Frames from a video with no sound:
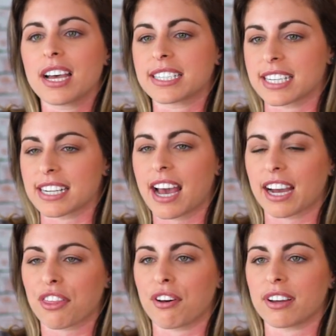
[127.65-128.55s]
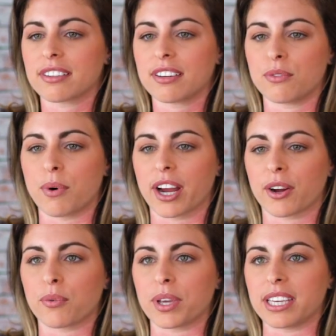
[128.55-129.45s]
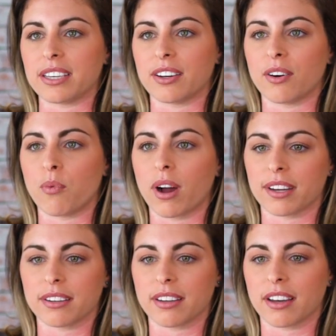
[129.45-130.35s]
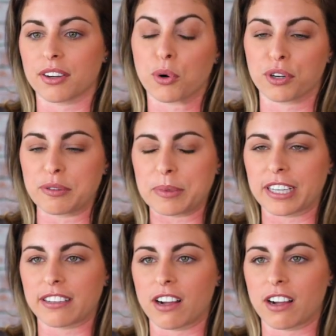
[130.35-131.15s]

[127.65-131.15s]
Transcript: attended a hackathon where we won a quarter of a million